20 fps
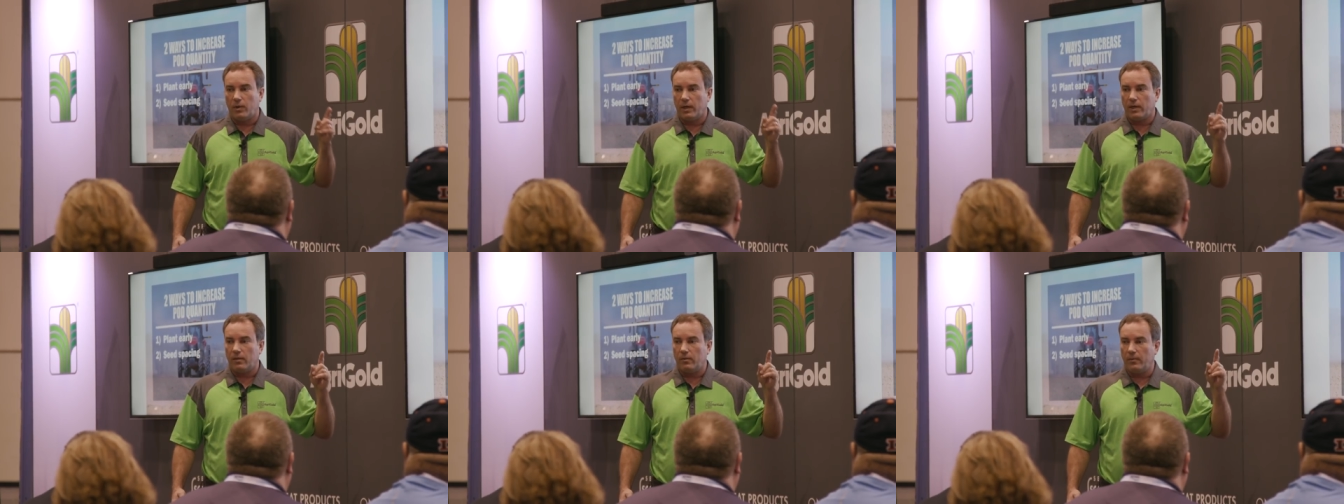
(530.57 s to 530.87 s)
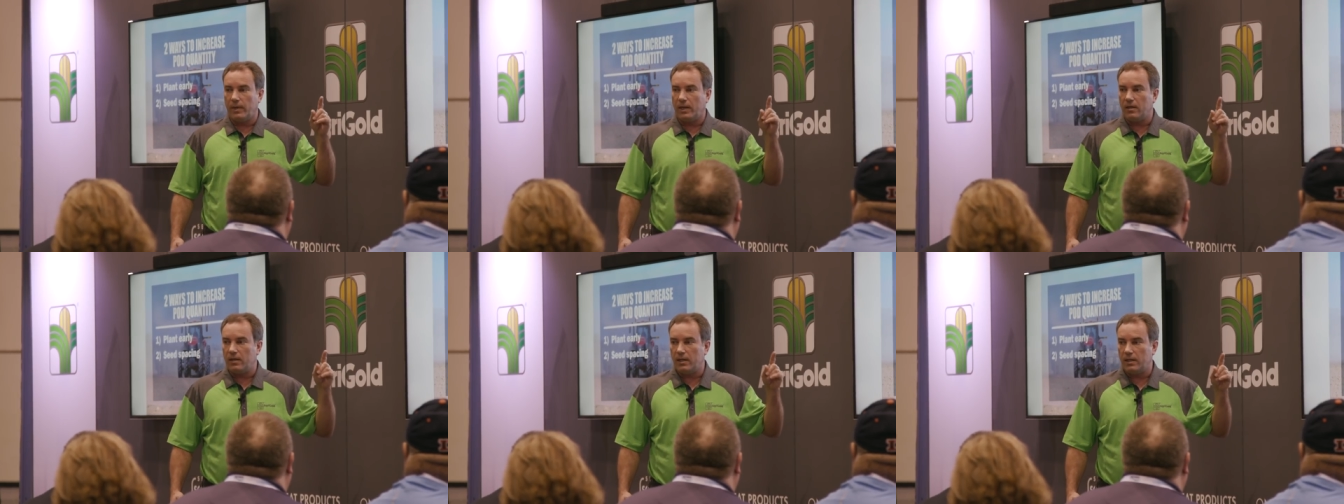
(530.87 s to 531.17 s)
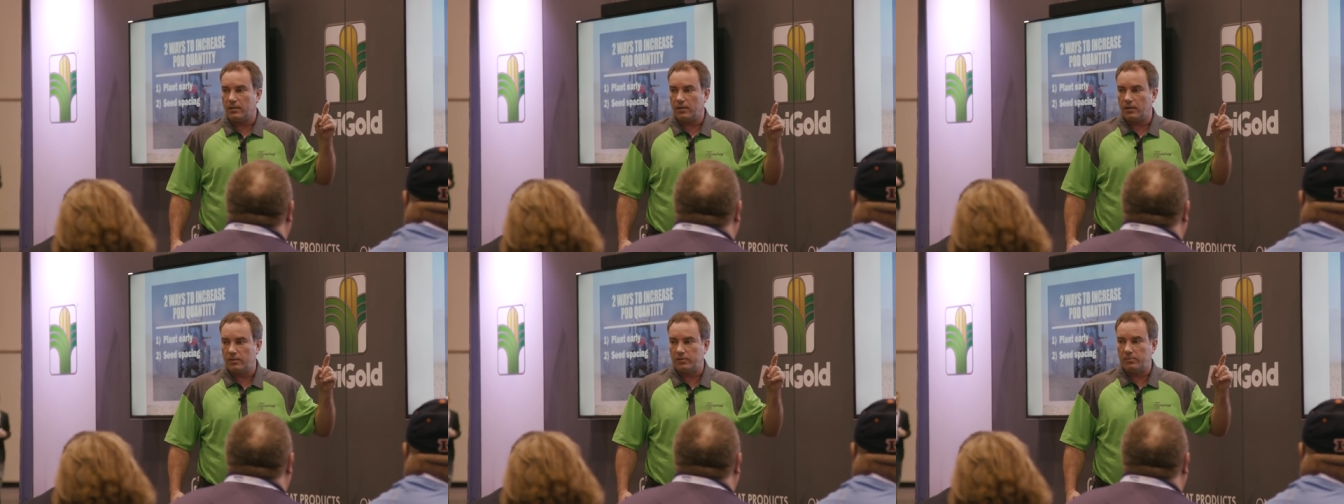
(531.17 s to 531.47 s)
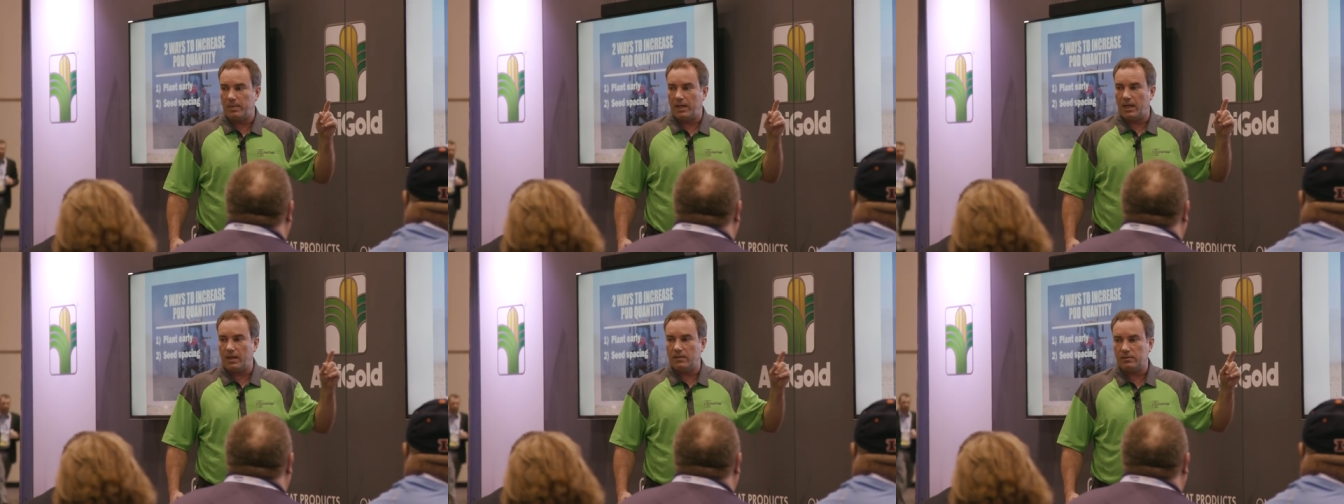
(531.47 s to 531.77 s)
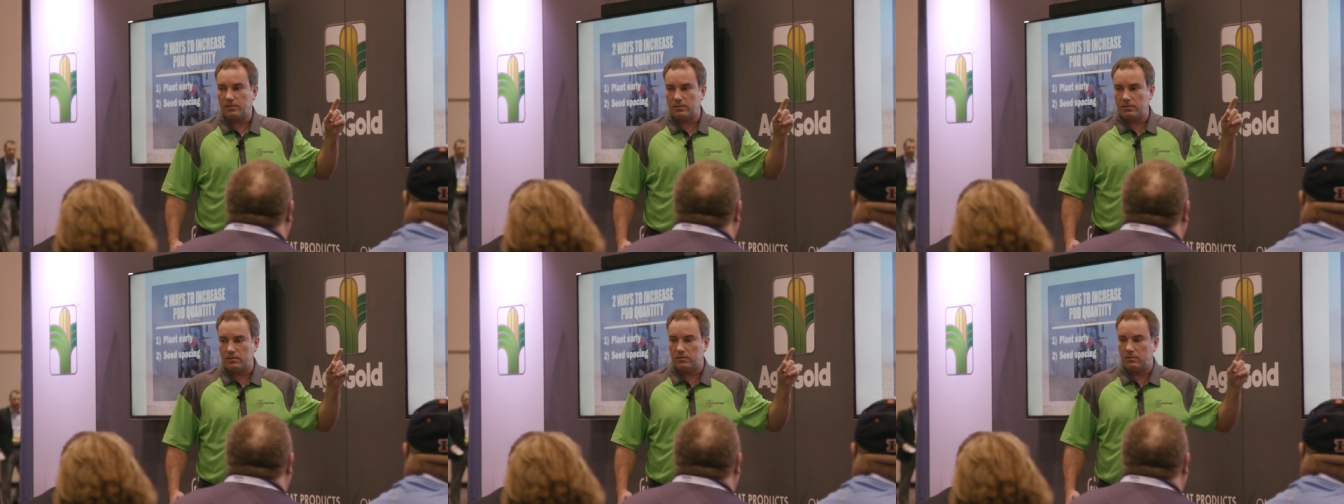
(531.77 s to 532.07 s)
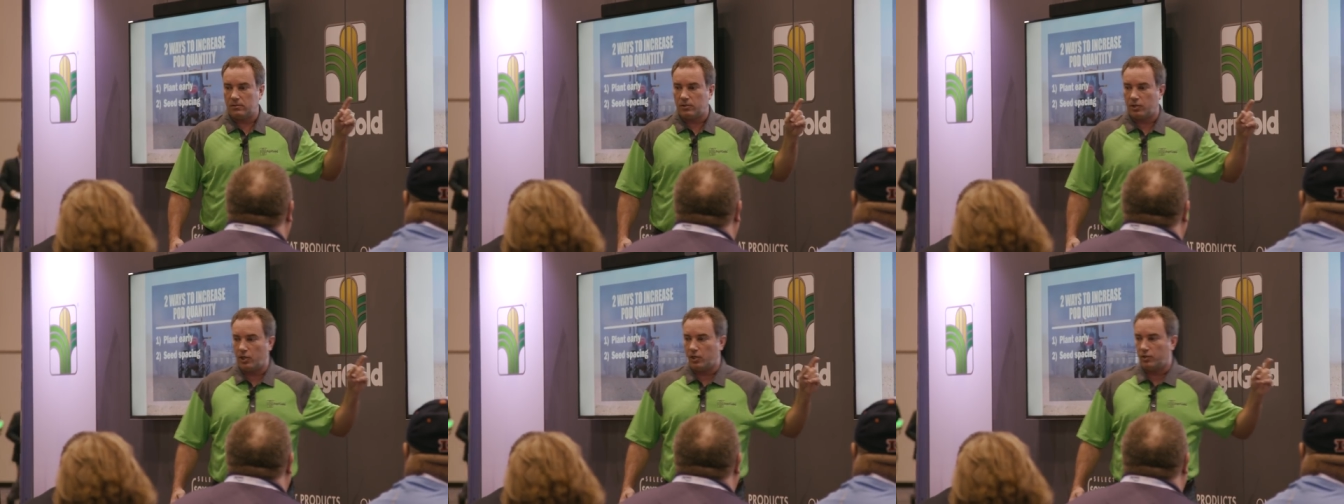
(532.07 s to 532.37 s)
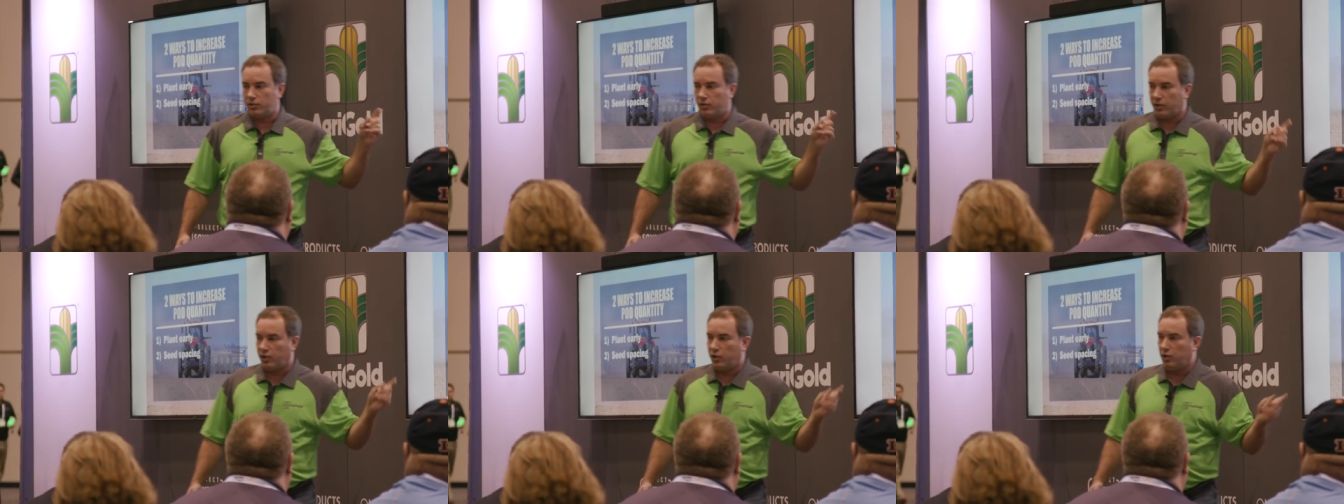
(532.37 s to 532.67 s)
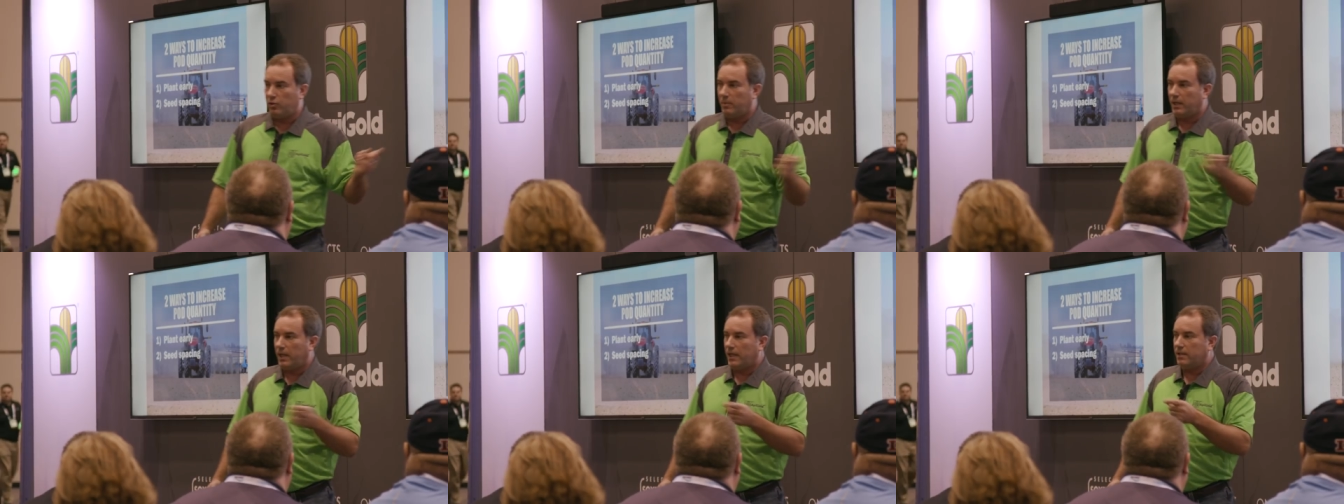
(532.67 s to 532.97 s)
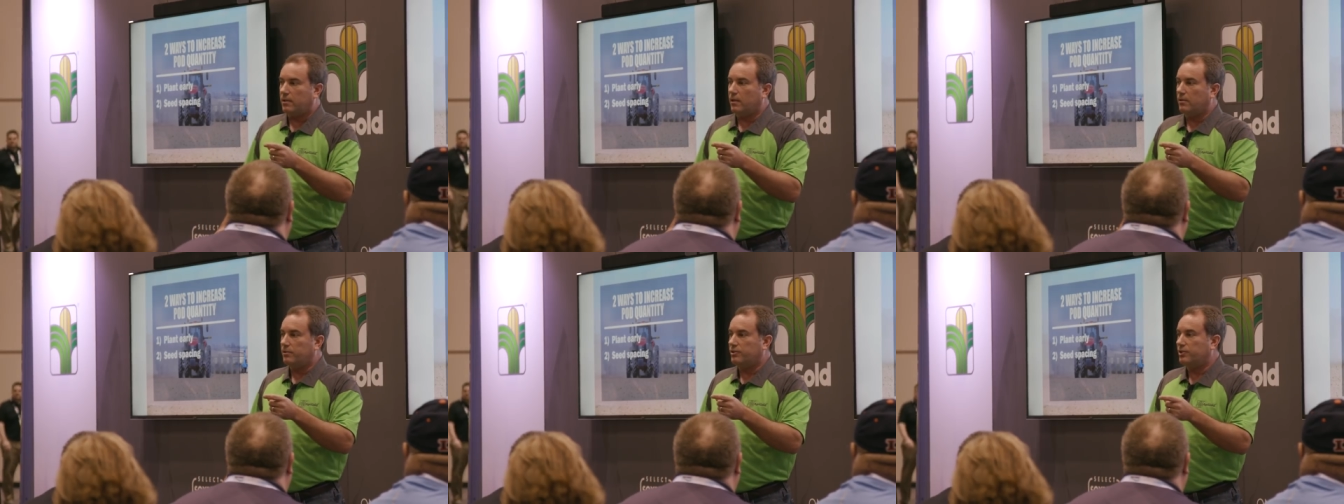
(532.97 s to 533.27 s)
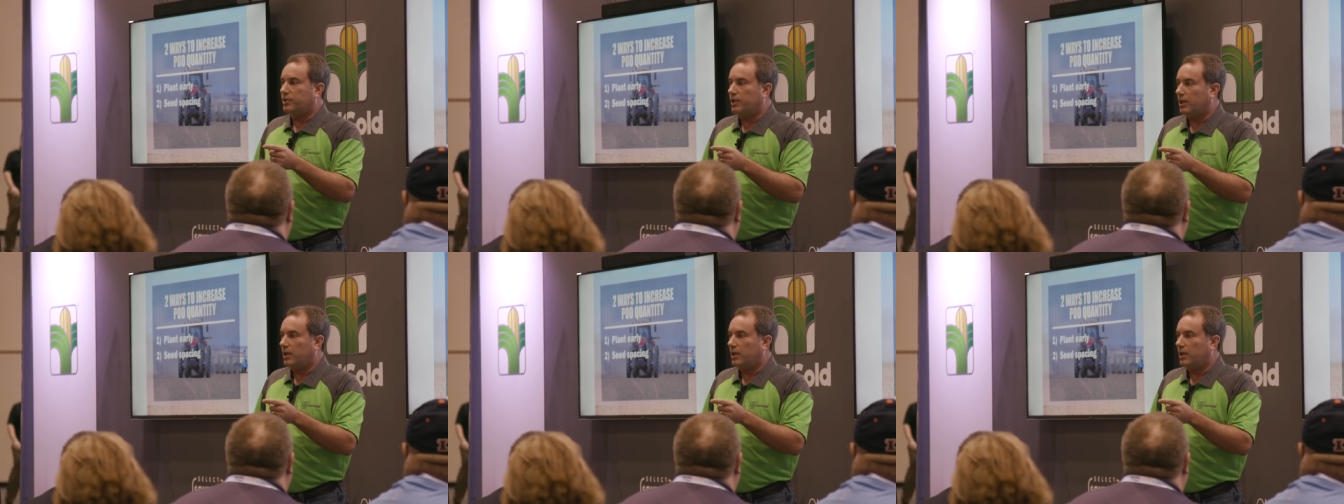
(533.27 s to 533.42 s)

quicker we can get those beans to accumulate those